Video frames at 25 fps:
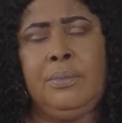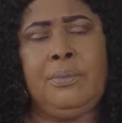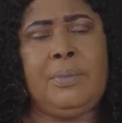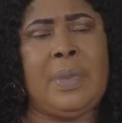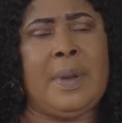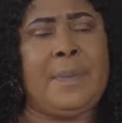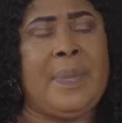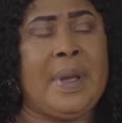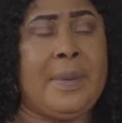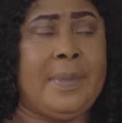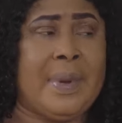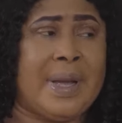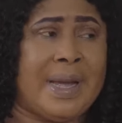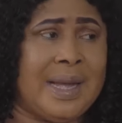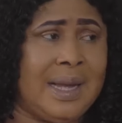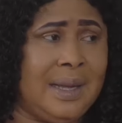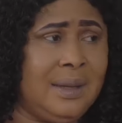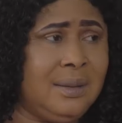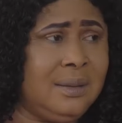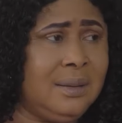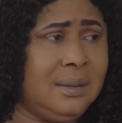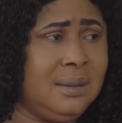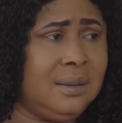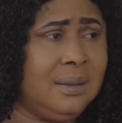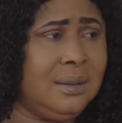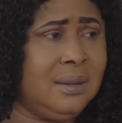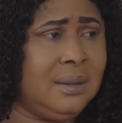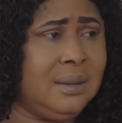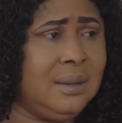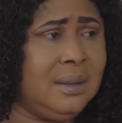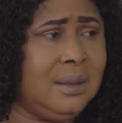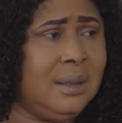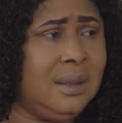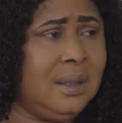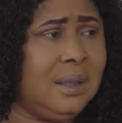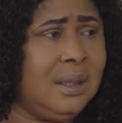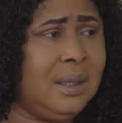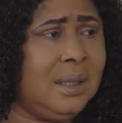Papa
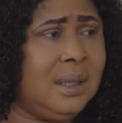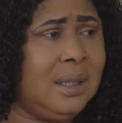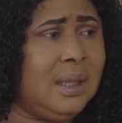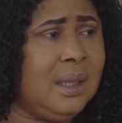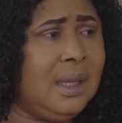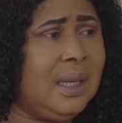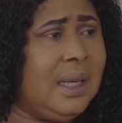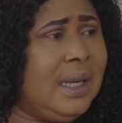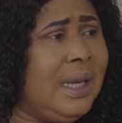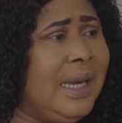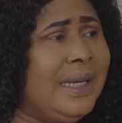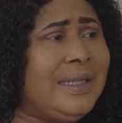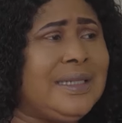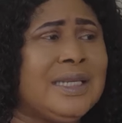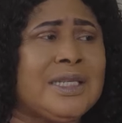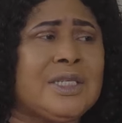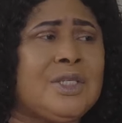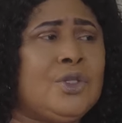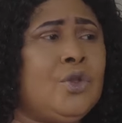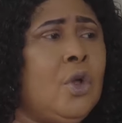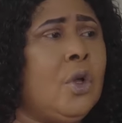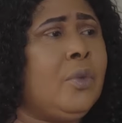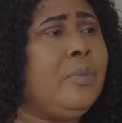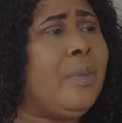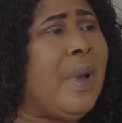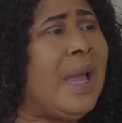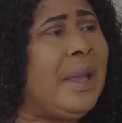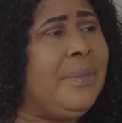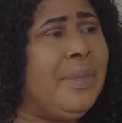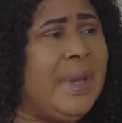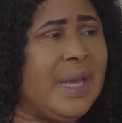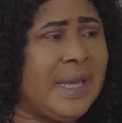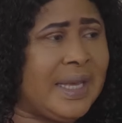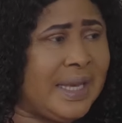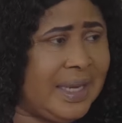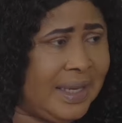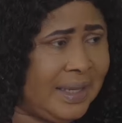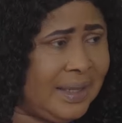Emeka, it is not my
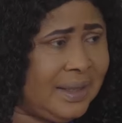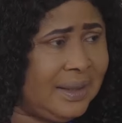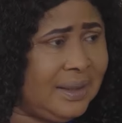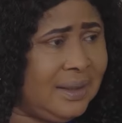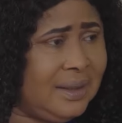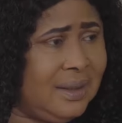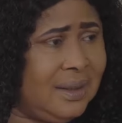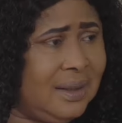making.